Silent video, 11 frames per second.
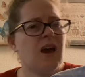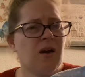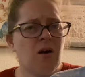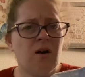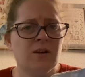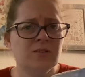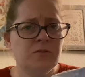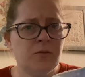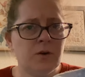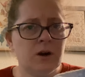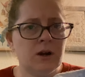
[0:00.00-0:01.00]
Called
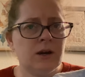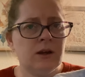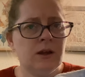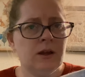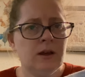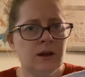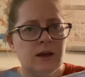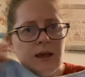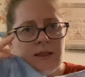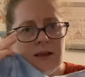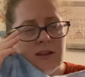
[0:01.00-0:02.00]
For,
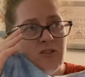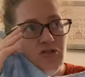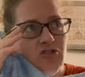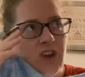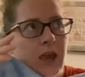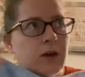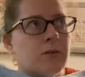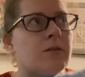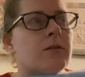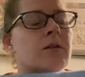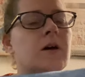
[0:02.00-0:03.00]
I think it's
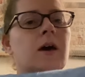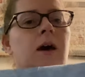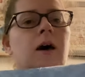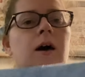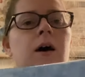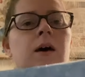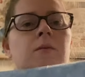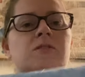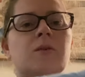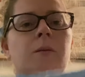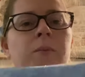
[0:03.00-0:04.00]
Shale,
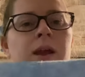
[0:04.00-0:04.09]
but